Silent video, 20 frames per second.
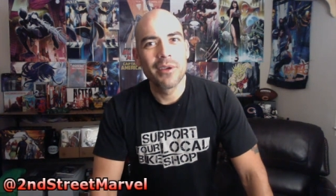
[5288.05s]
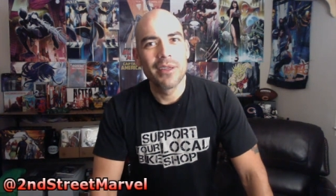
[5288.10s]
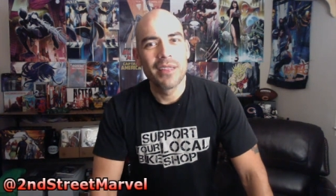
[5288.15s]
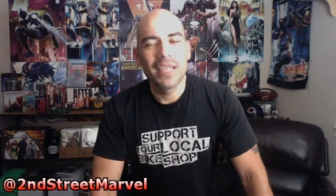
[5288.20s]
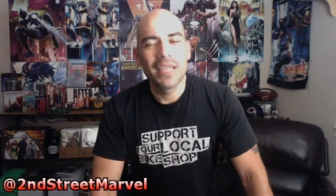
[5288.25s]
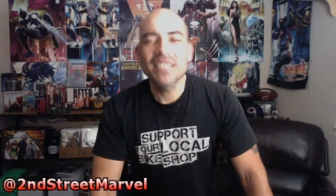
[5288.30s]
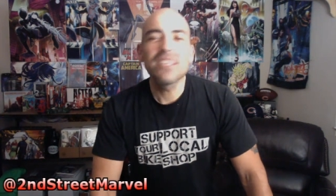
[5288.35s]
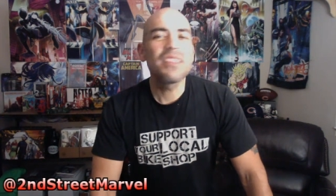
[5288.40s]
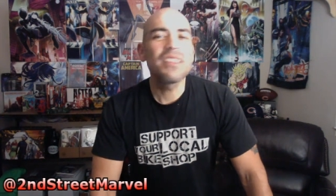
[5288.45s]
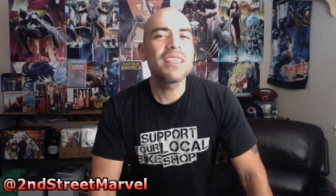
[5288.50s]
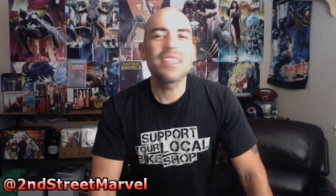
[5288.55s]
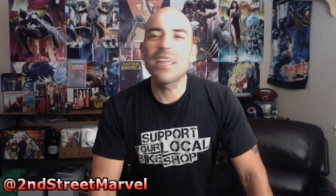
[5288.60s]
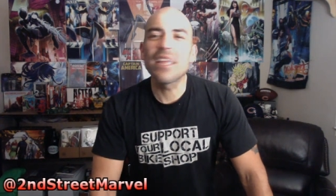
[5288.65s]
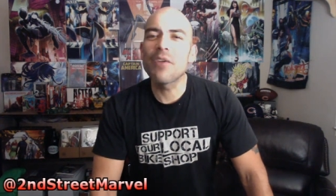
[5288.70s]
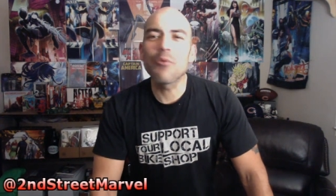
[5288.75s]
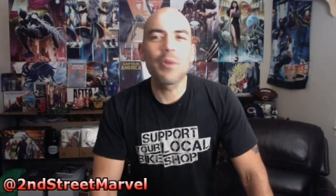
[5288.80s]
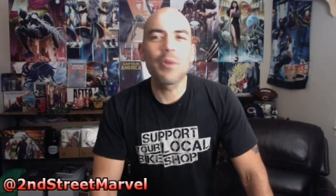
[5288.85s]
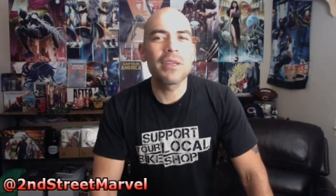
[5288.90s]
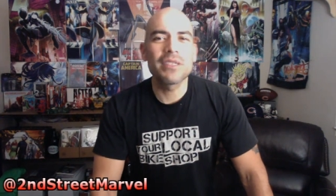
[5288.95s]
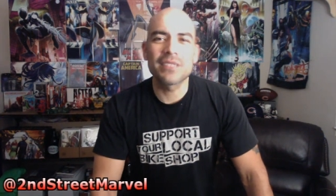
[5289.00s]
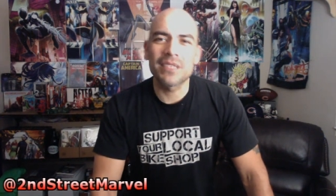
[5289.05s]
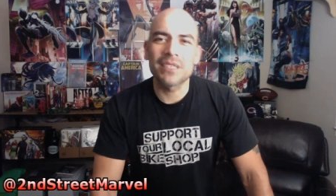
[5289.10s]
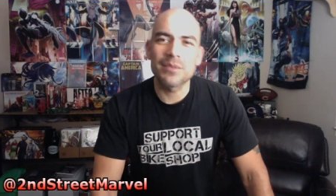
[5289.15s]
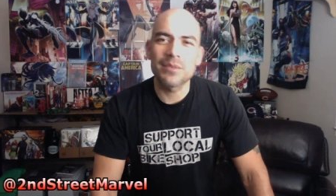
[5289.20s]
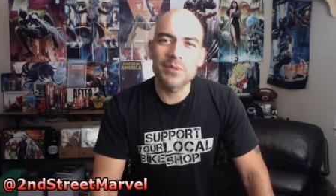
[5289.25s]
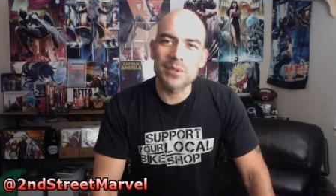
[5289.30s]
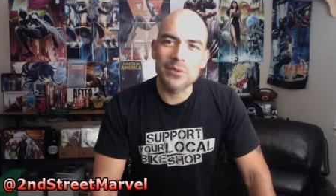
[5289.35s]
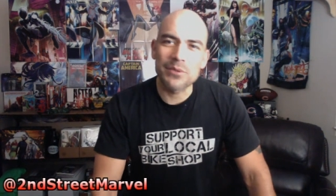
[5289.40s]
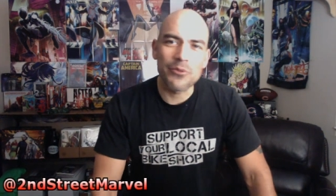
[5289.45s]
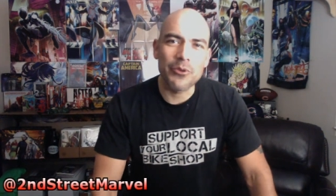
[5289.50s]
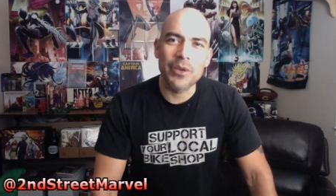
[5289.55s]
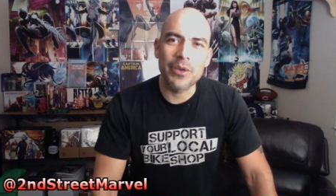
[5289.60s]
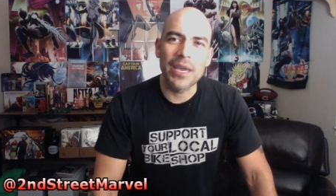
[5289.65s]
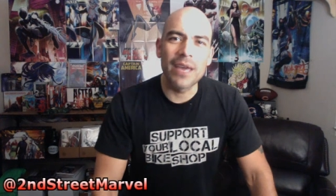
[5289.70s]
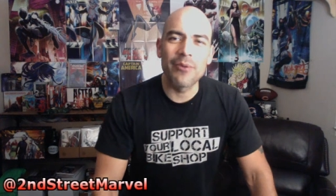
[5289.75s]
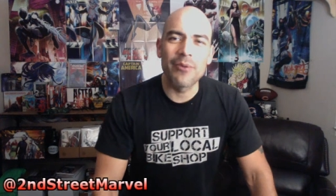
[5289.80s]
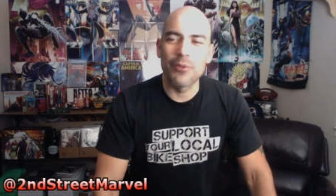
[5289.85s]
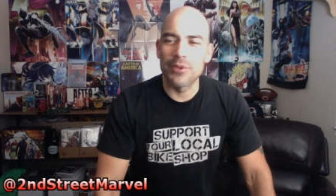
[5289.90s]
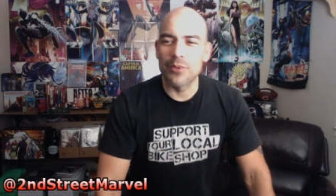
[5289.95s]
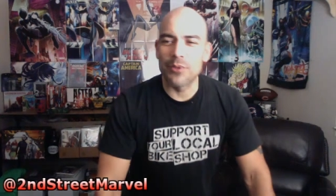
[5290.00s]
That's the thing that everybody seems to forget
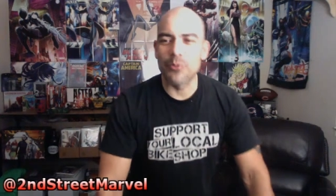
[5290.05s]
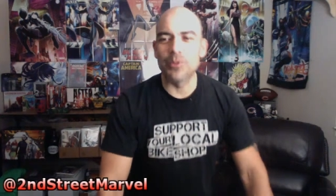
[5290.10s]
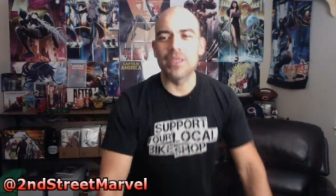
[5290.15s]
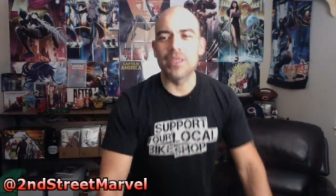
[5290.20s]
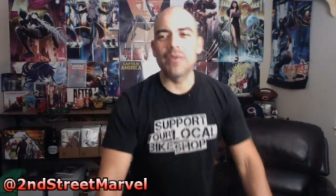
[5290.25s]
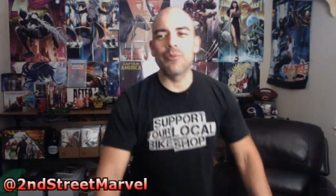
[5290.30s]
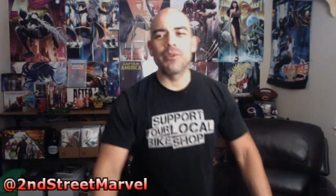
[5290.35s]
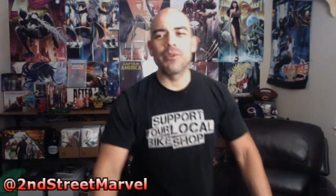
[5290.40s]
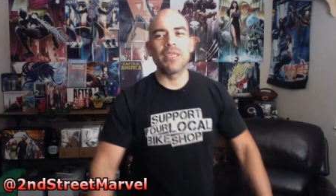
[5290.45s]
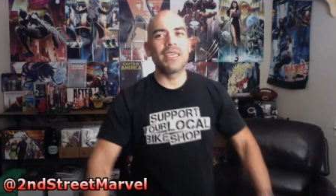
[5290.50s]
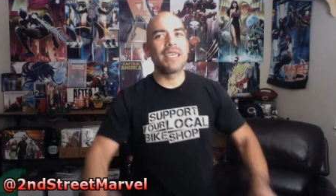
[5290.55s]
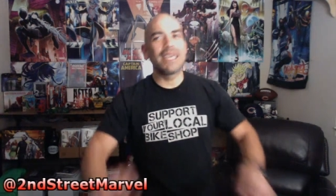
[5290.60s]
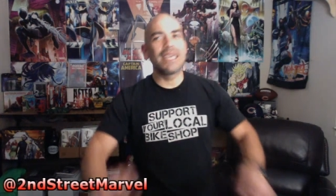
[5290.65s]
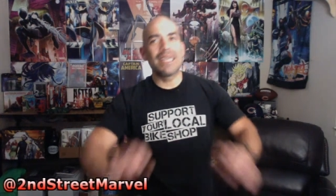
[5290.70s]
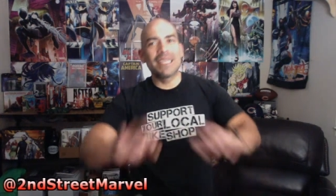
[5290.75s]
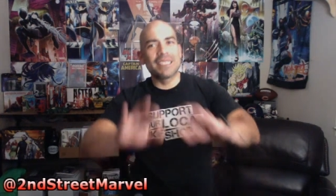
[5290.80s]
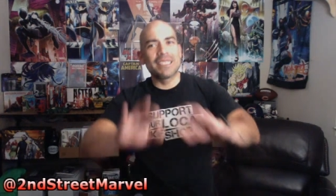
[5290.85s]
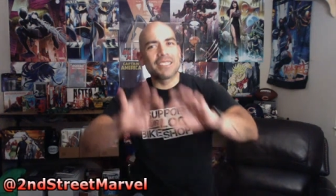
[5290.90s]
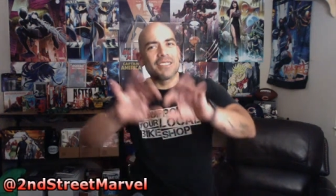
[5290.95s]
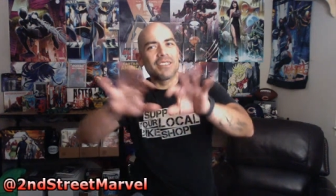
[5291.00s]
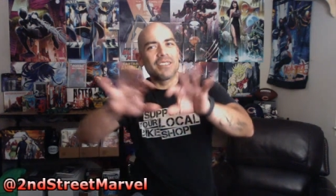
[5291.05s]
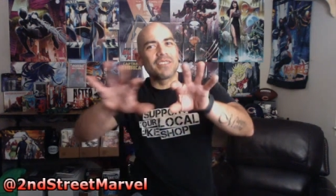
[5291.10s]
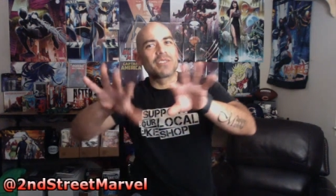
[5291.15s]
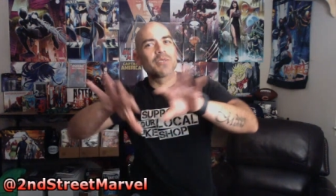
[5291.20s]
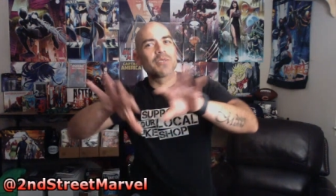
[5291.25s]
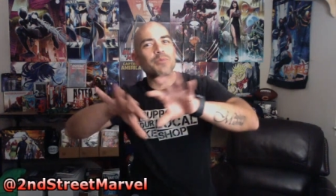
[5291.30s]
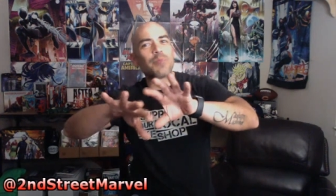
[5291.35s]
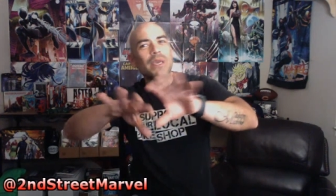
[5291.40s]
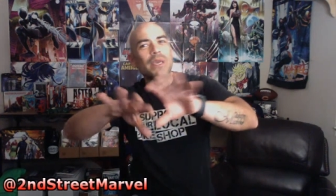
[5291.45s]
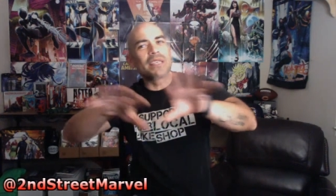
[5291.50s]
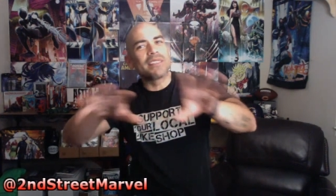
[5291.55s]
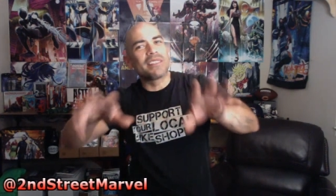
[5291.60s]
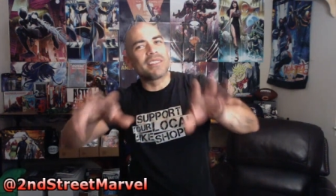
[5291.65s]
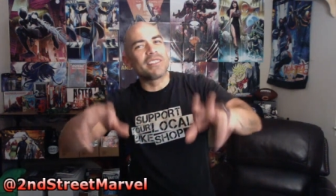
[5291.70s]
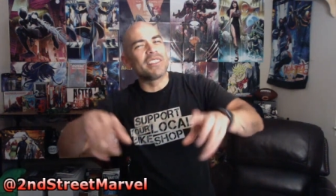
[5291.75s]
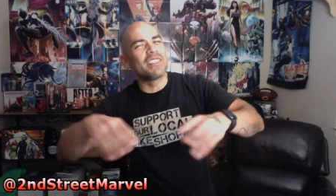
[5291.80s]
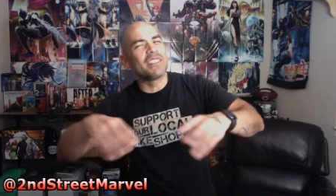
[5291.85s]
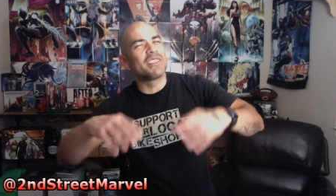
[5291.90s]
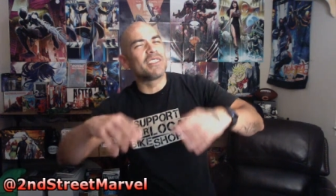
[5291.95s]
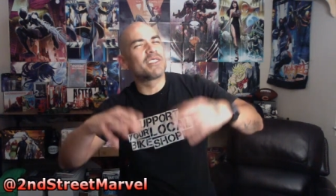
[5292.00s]
when they get into these spaces,
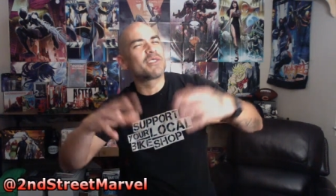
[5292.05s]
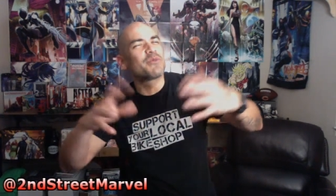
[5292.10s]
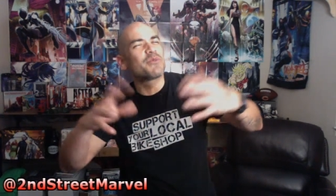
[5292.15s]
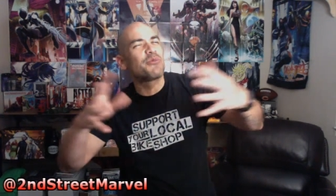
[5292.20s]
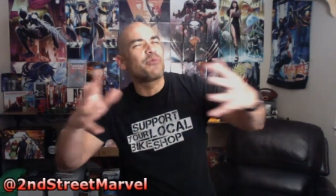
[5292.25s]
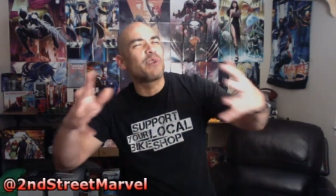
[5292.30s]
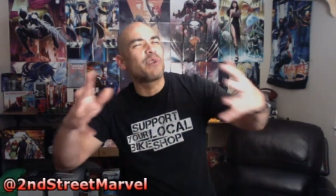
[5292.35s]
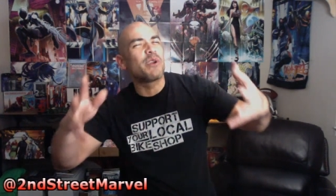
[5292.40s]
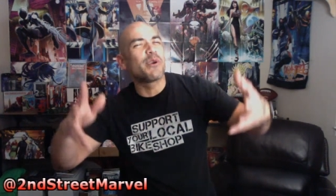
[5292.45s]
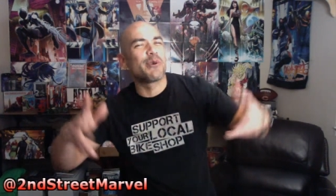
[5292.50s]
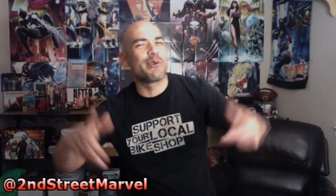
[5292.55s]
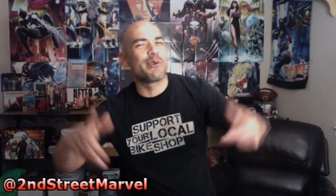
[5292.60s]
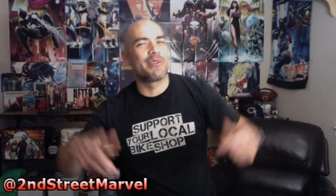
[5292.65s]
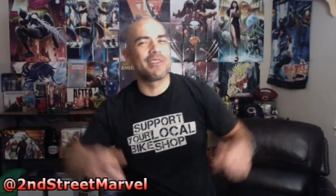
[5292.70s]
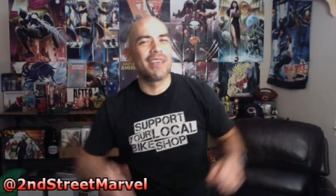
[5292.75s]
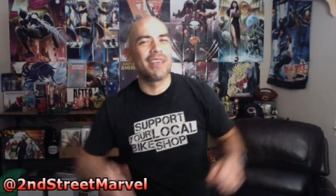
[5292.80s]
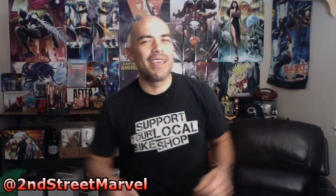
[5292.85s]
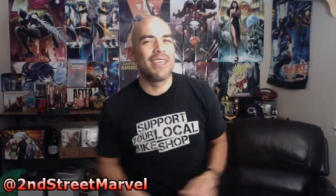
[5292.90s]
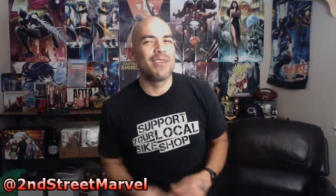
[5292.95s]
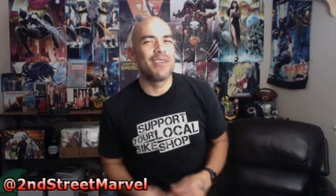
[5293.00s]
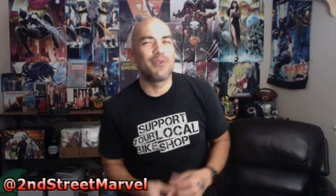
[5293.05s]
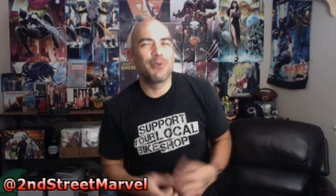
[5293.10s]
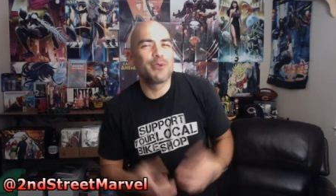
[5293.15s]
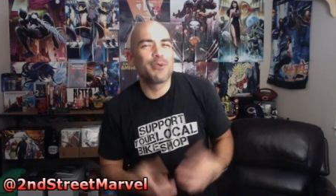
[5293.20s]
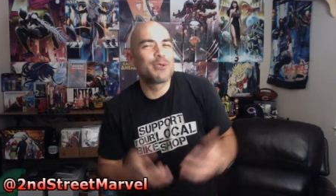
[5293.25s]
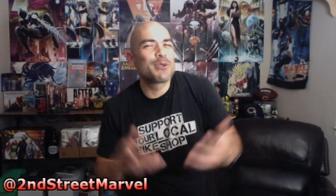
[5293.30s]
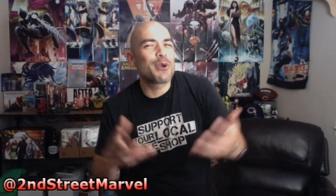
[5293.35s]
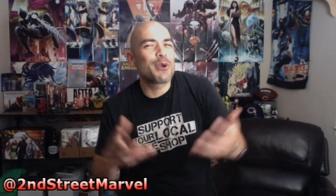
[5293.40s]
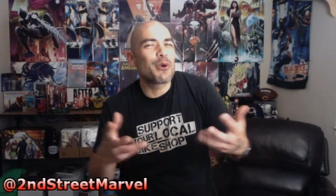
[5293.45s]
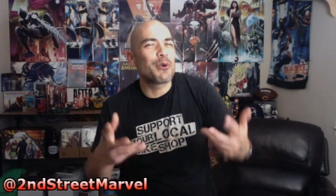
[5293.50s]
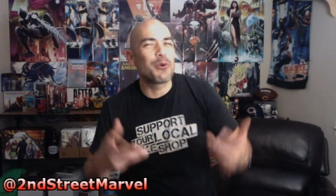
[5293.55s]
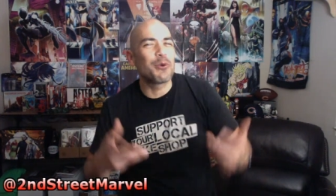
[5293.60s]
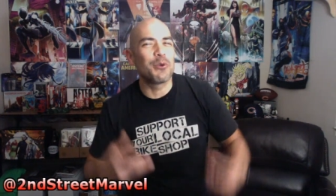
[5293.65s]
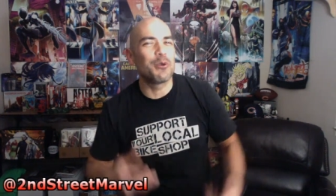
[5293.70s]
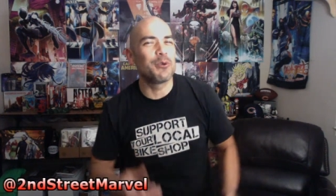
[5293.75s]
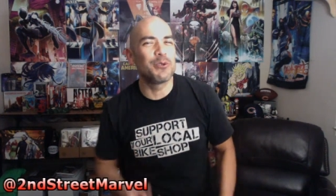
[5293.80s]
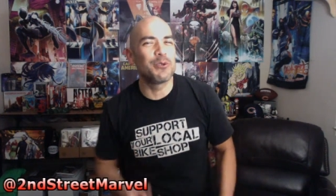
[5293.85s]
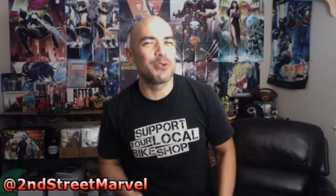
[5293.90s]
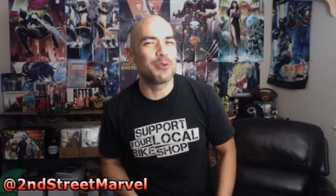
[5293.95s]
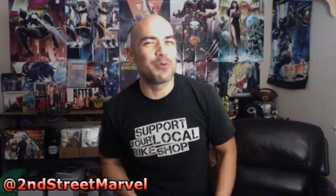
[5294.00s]
these spheres. You know, you start your
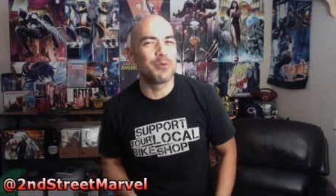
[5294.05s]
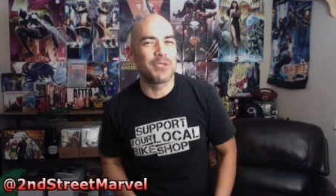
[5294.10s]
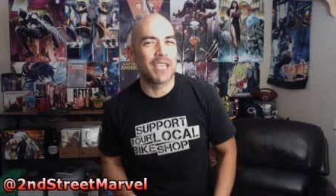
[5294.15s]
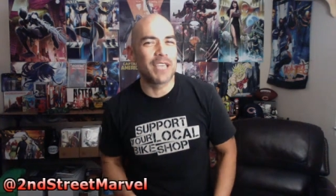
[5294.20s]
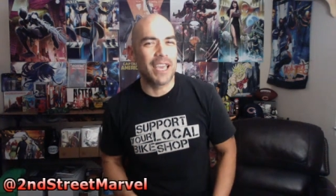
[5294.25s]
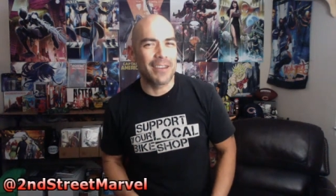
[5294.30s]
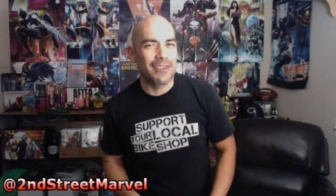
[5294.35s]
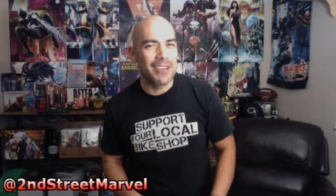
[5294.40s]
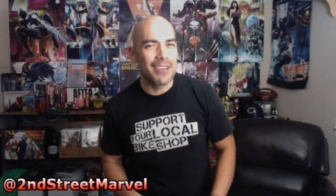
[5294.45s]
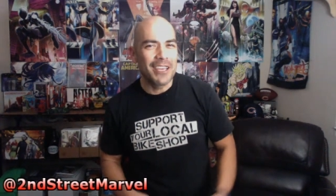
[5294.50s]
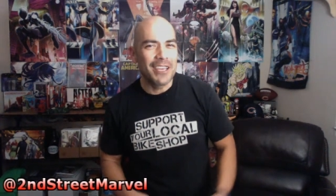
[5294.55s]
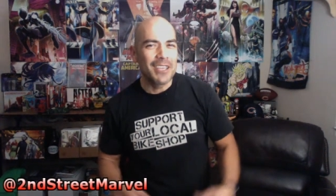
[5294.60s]
YouTube channel.